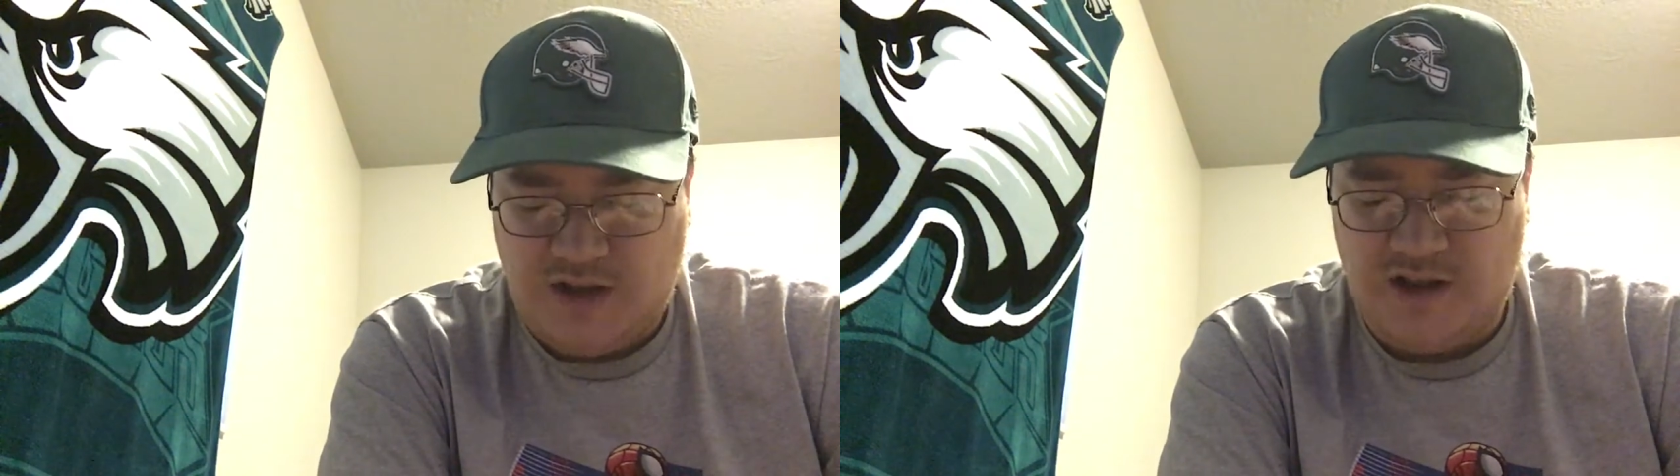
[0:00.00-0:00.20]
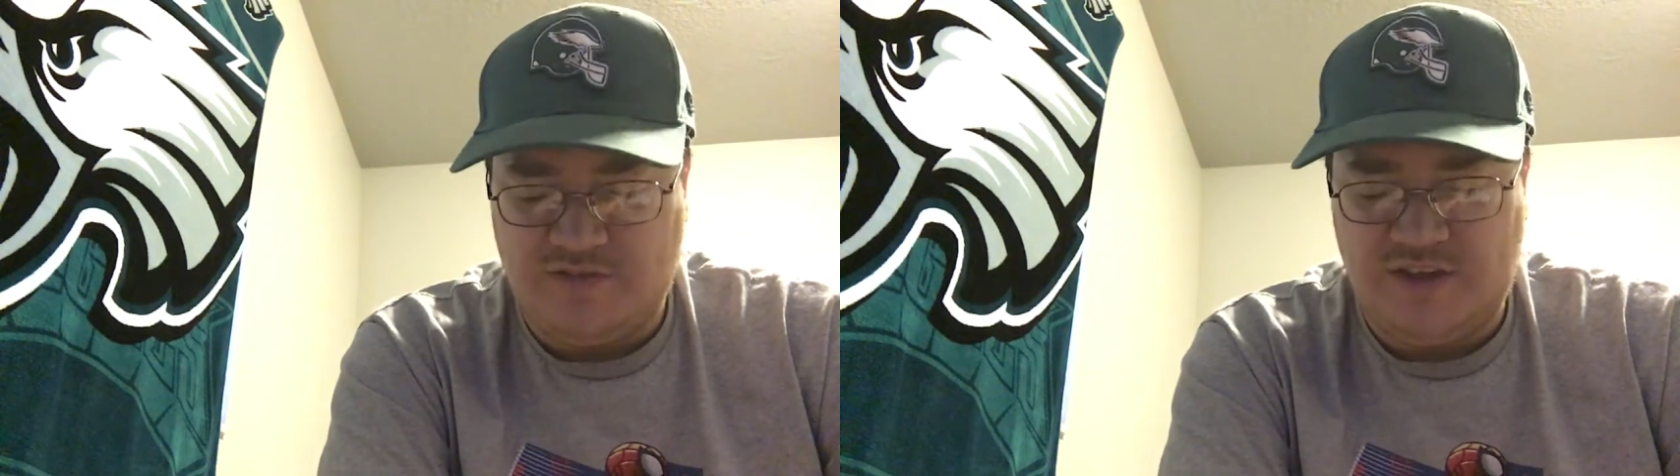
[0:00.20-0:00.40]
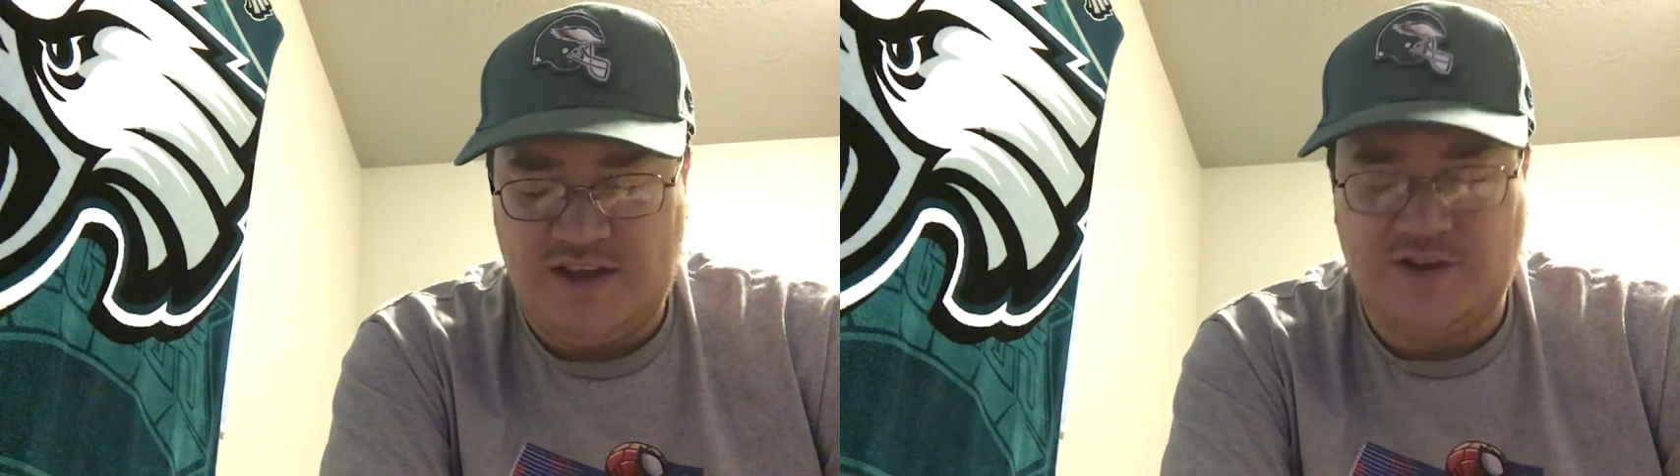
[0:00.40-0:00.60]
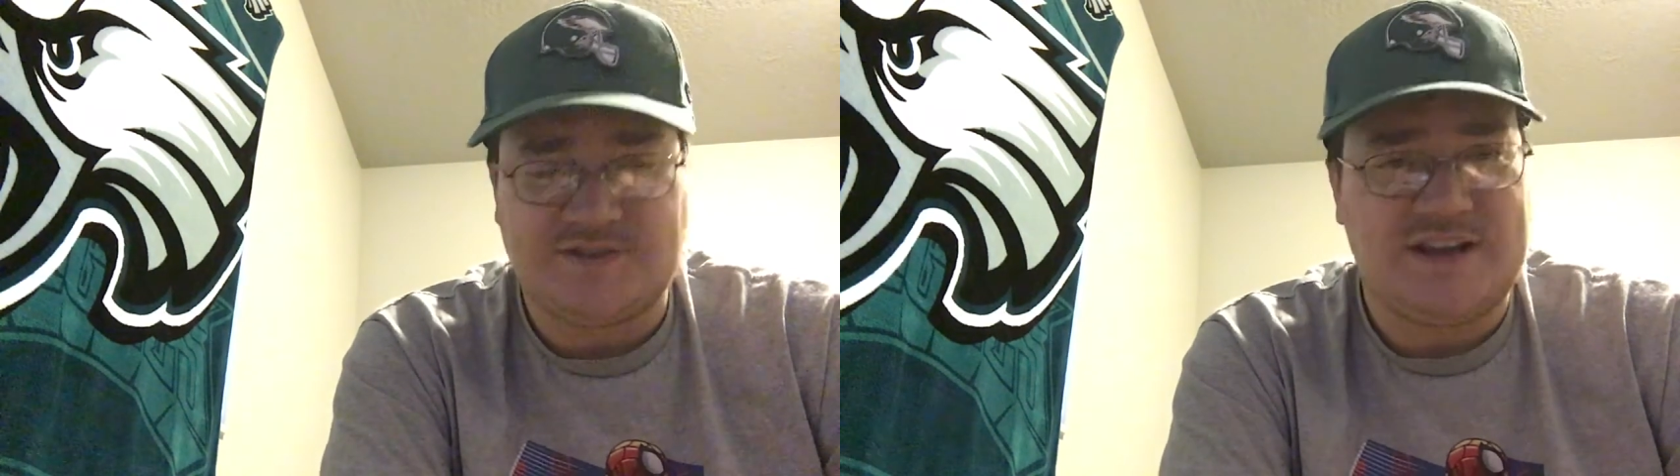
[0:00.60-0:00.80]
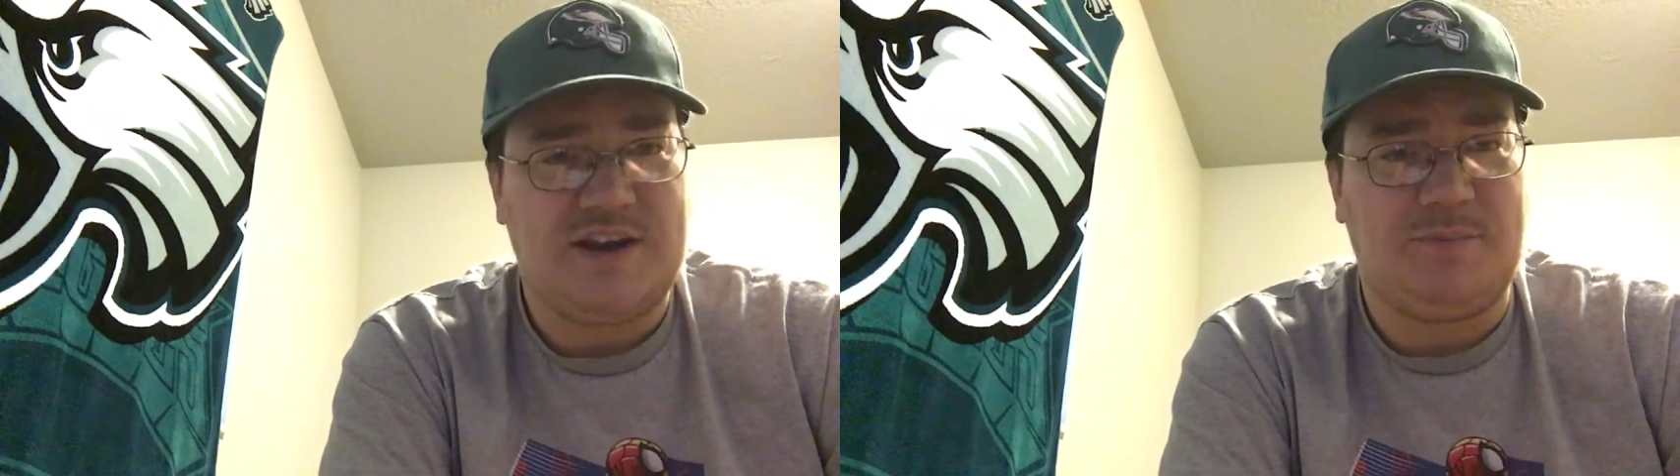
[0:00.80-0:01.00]
And if the
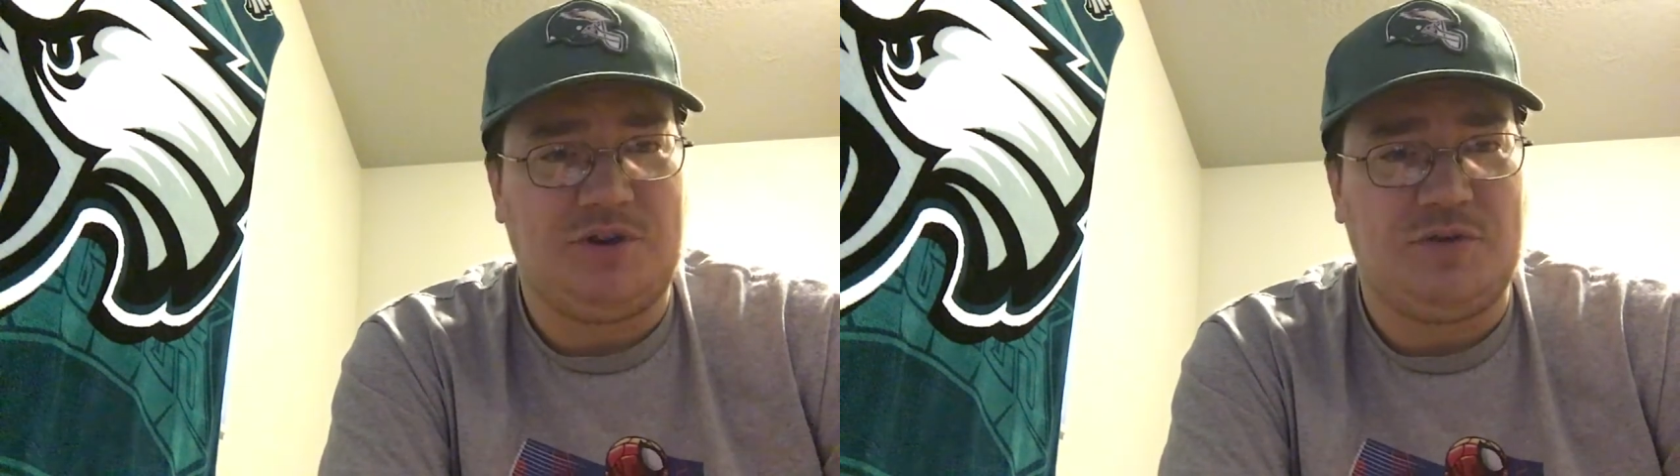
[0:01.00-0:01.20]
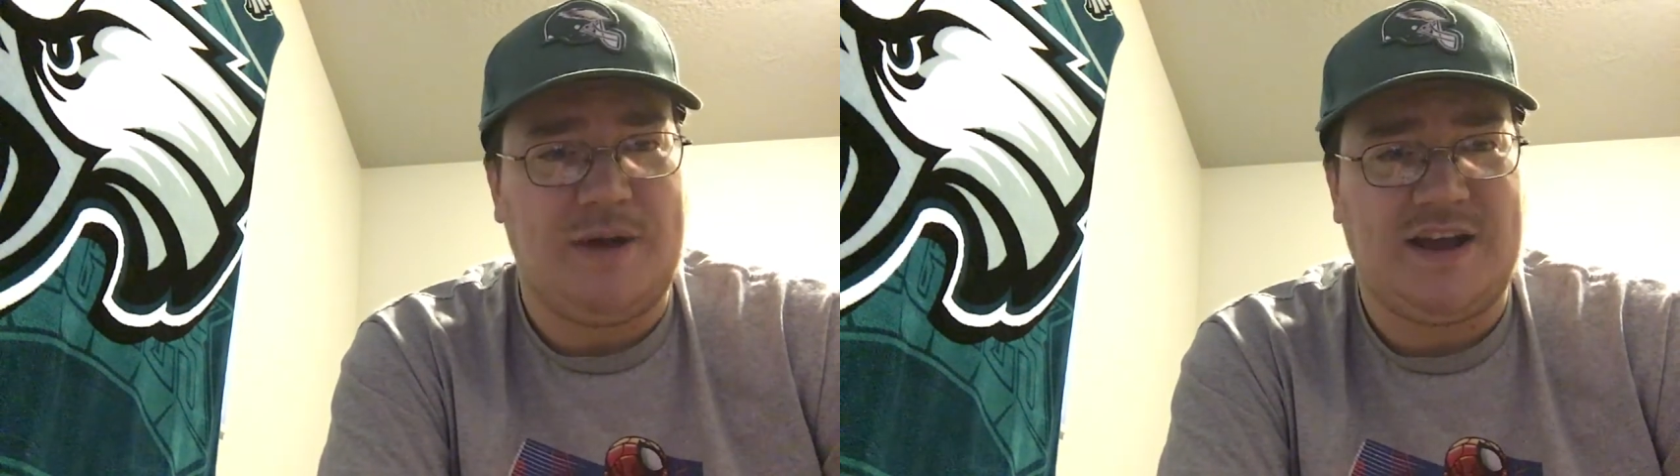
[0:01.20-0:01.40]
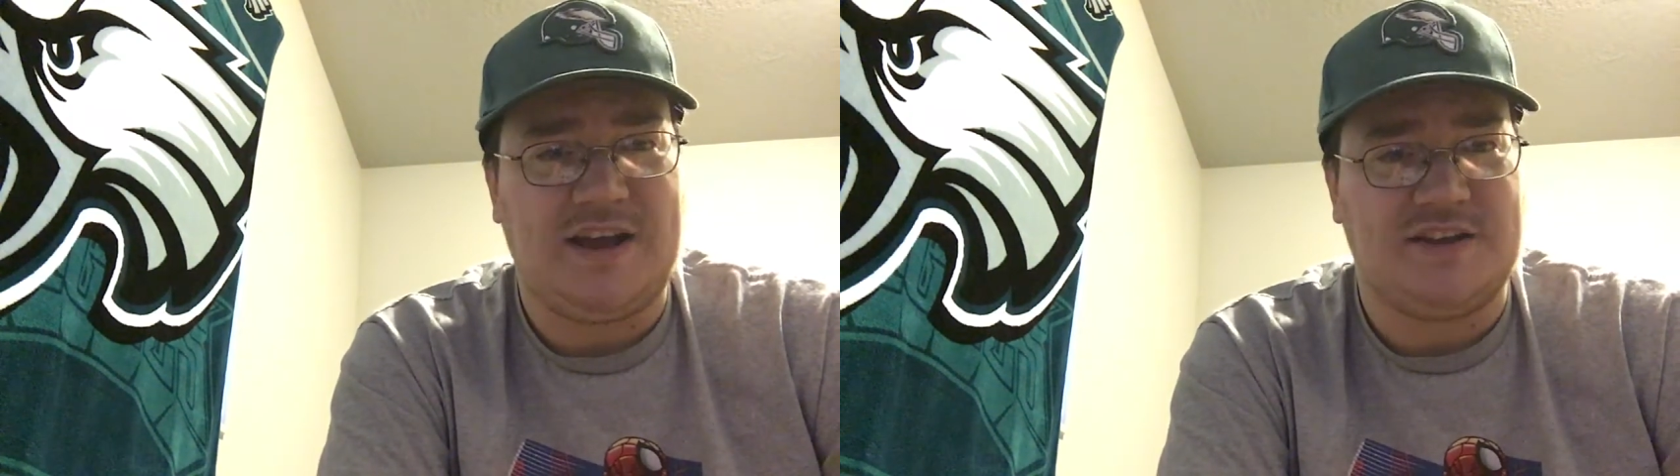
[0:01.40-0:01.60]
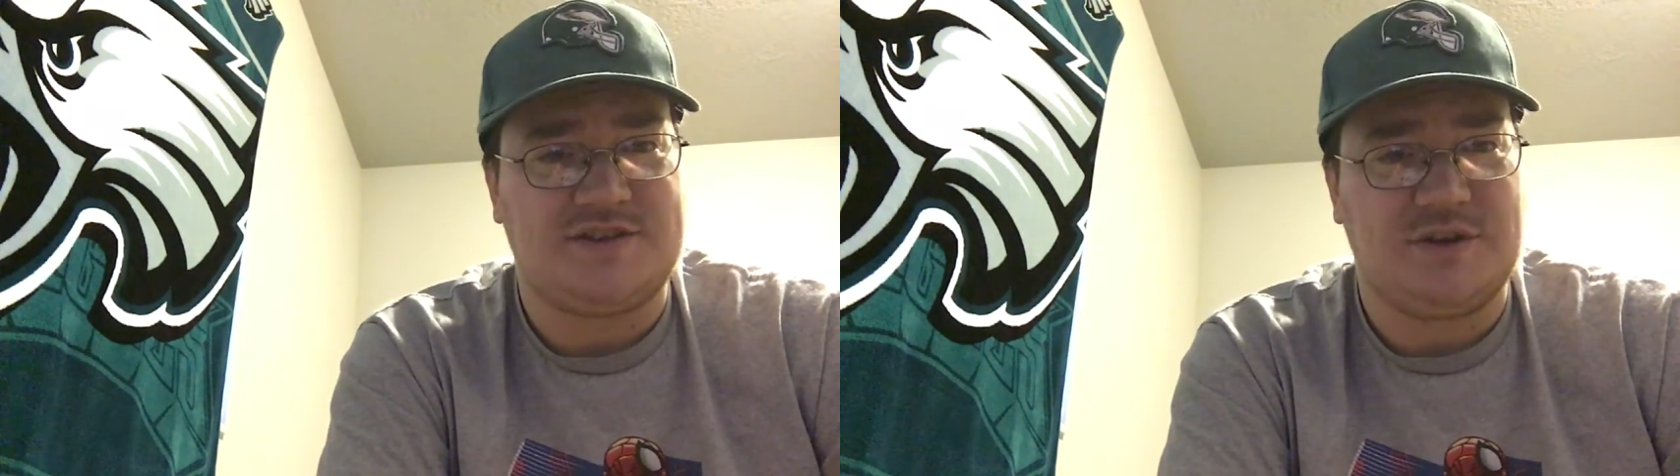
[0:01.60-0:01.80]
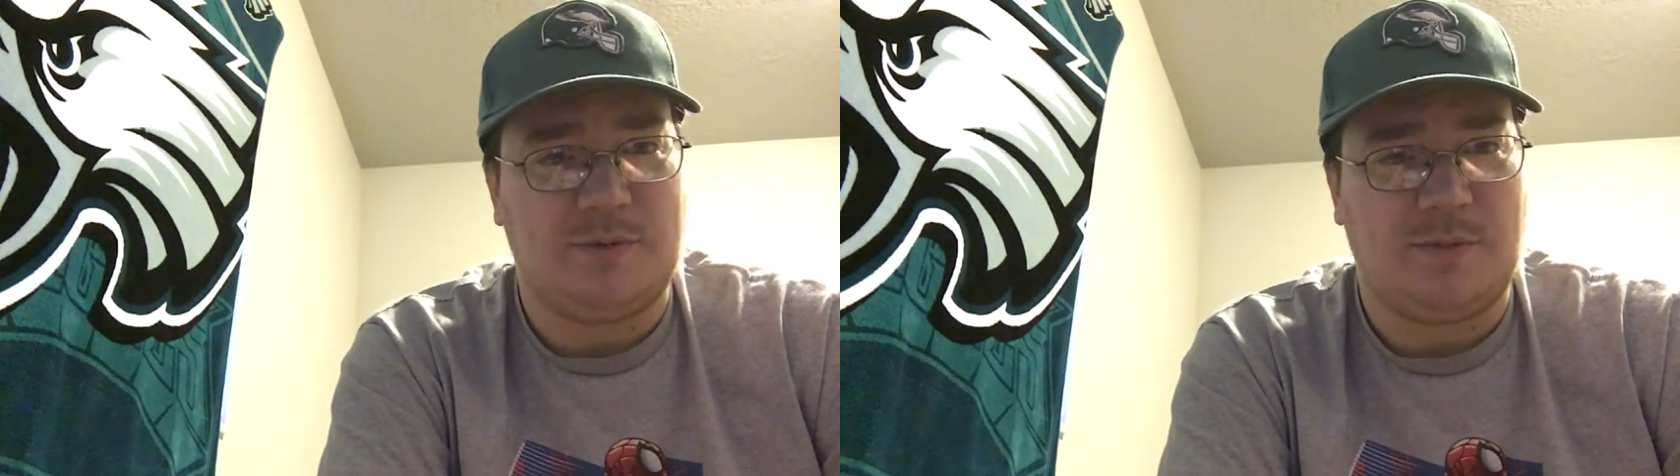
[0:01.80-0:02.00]
Eagles end up making a Super